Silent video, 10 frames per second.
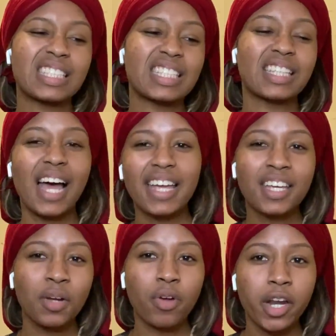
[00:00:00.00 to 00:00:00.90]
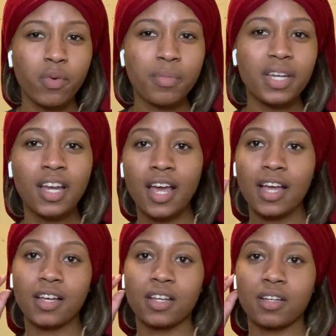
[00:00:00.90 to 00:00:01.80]
slight get ready with me,
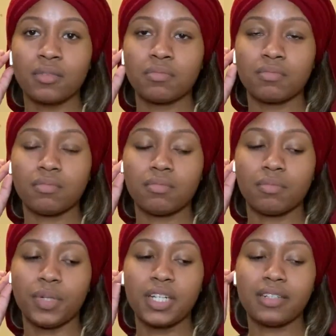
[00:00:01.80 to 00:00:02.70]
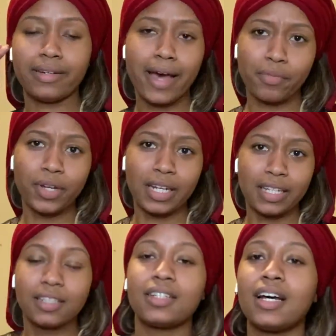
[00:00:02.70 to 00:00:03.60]
but not
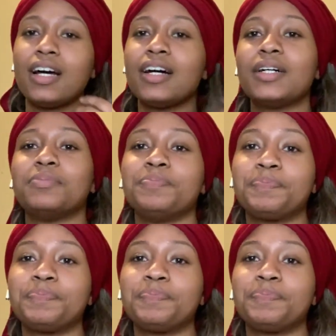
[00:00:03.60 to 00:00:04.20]
really. But